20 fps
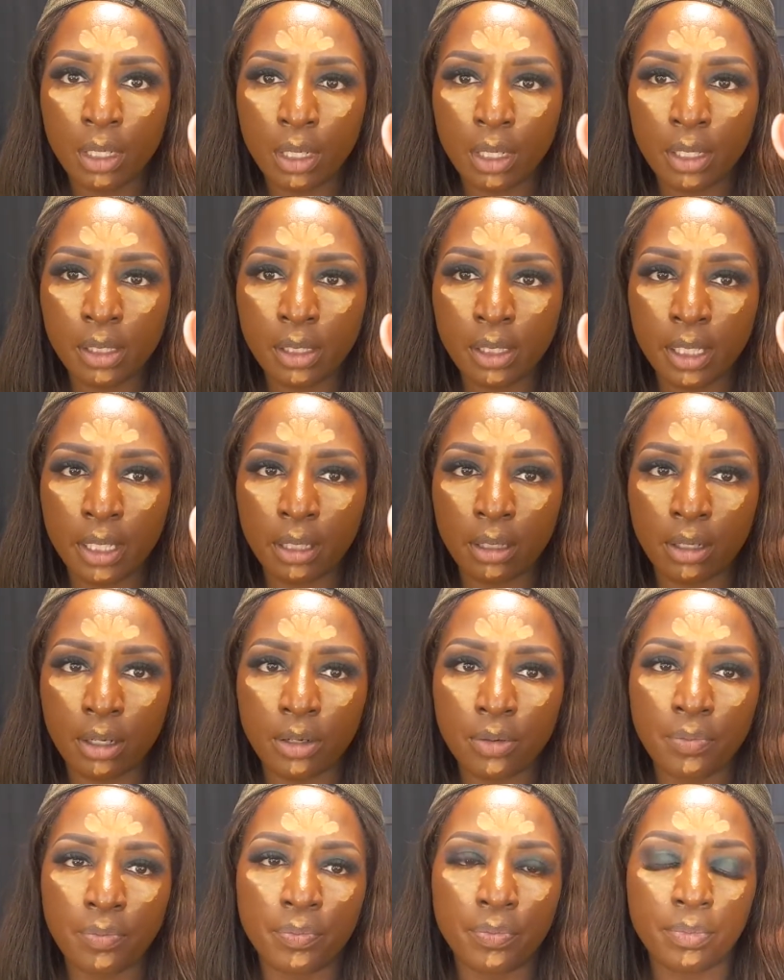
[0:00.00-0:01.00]

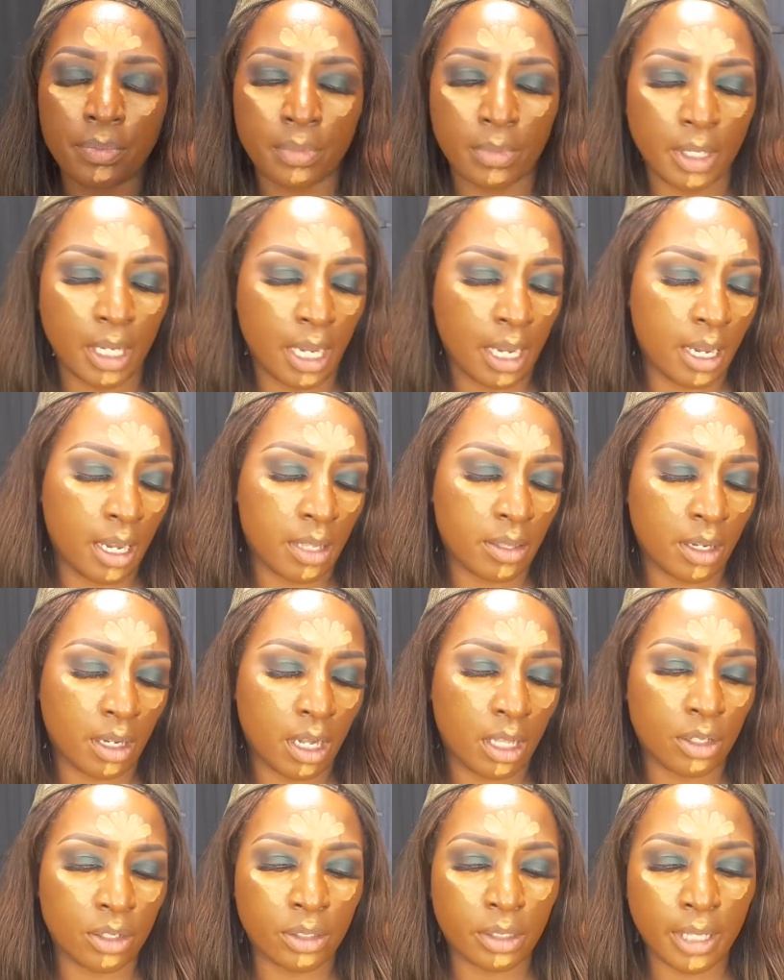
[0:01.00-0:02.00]
concealer, and the
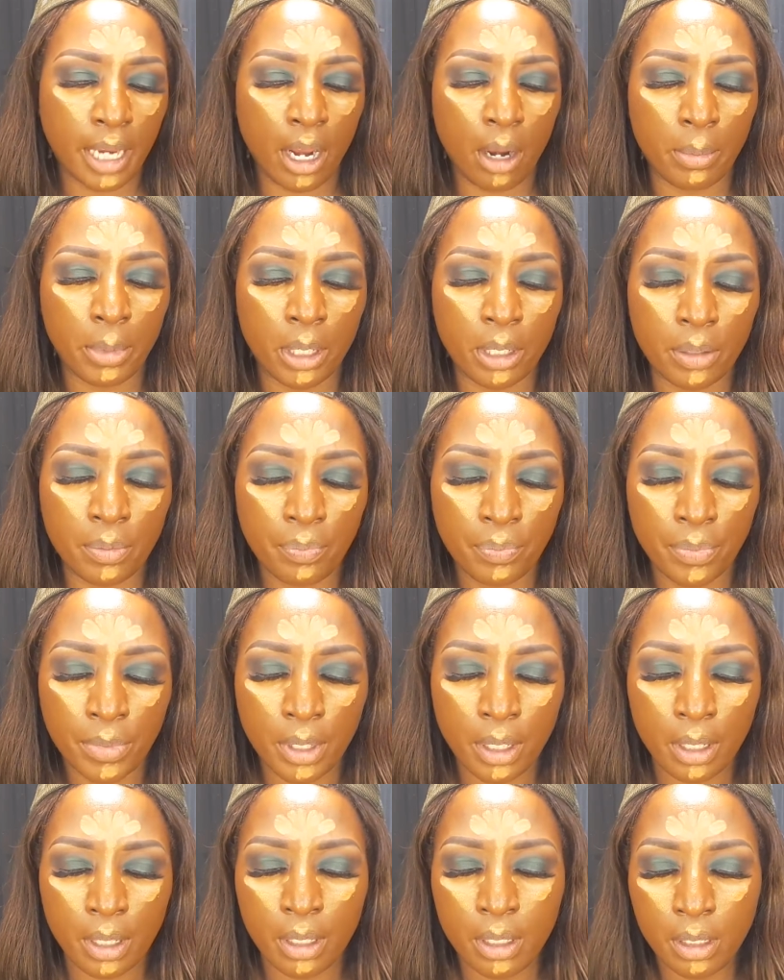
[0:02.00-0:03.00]
color is Caramel,
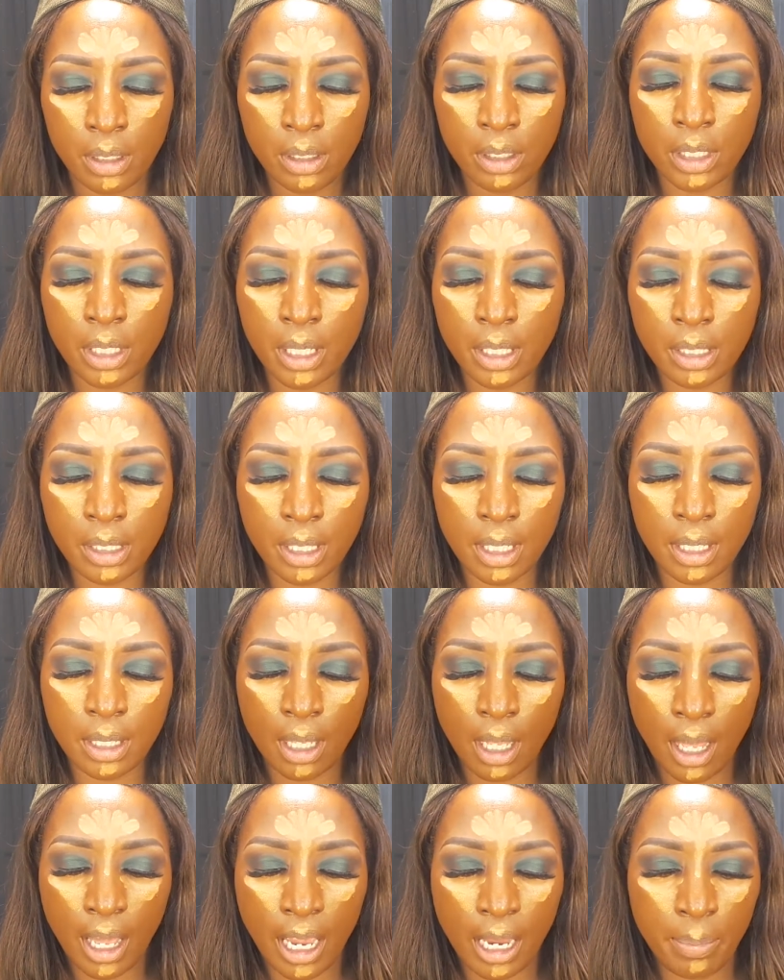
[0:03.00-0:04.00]
just in
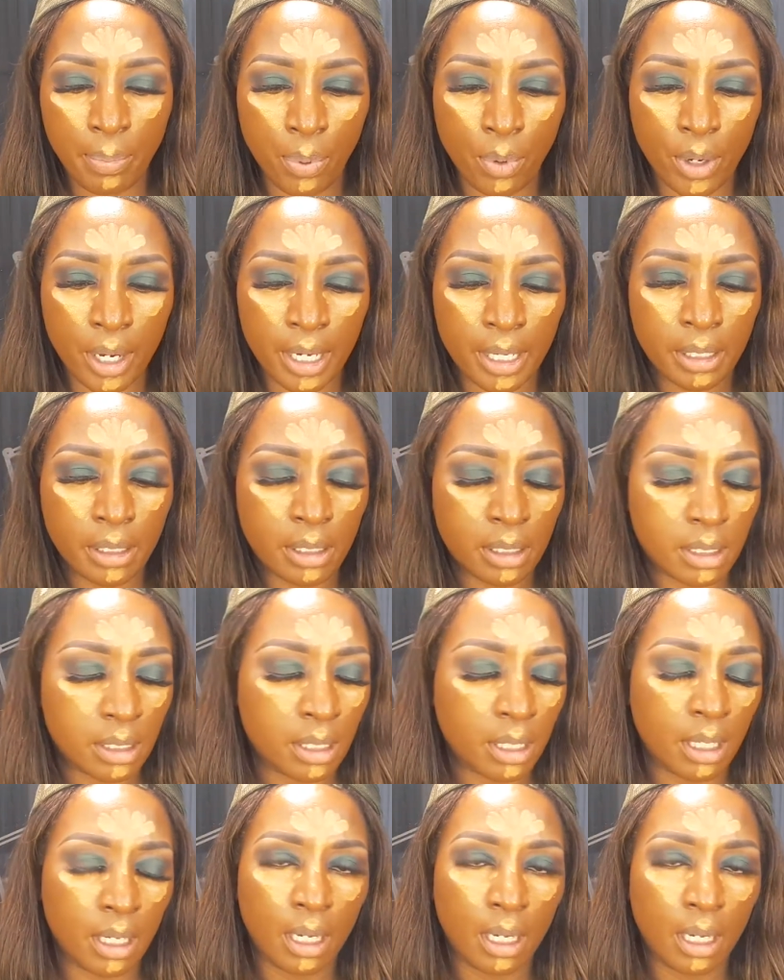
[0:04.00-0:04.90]
the high points.